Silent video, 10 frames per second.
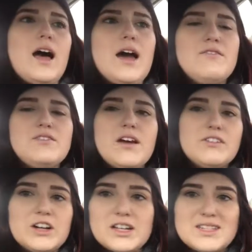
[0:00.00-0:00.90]
I've
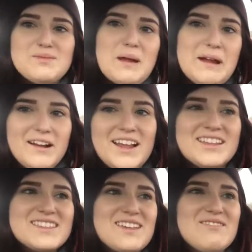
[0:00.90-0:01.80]
never
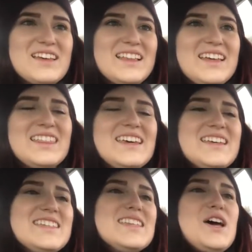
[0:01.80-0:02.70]
experienced something like
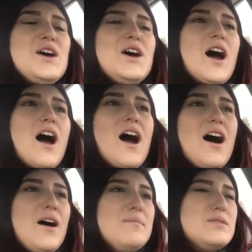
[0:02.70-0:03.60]
this.
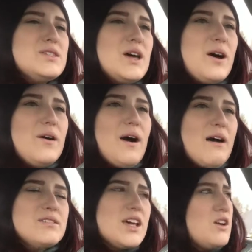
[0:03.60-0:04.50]
So
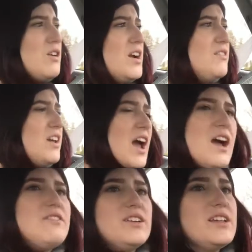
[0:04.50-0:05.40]
I was like craving
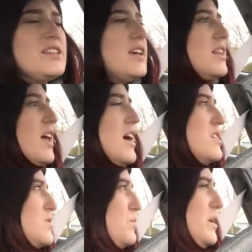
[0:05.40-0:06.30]
everything
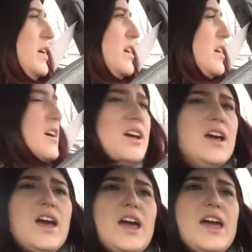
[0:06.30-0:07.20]
last week.
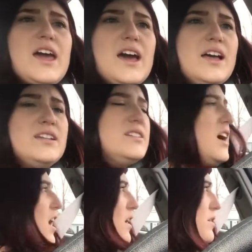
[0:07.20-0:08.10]
And
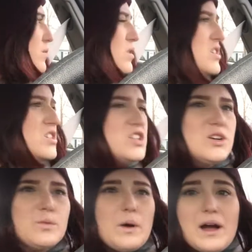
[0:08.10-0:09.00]
I wasn't
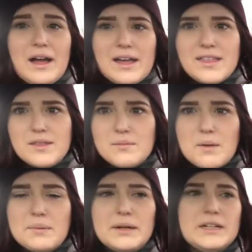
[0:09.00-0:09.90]
sure why, and then
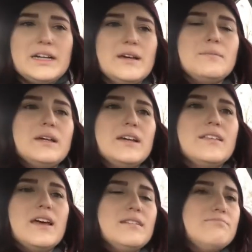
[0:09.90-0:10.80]
my period hit me,
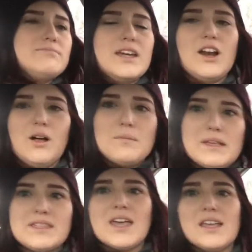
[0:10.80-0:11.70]
and then it all
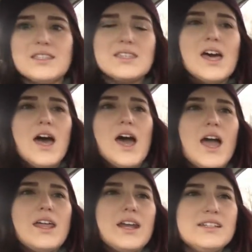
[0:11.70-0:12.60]
made sense.
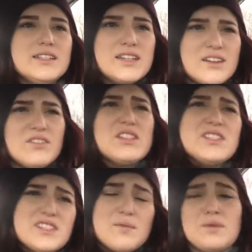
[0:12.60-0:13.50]
And I did give in
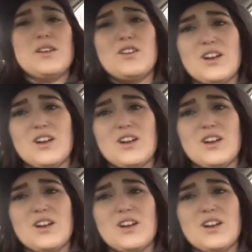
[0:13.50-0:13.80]
to some of the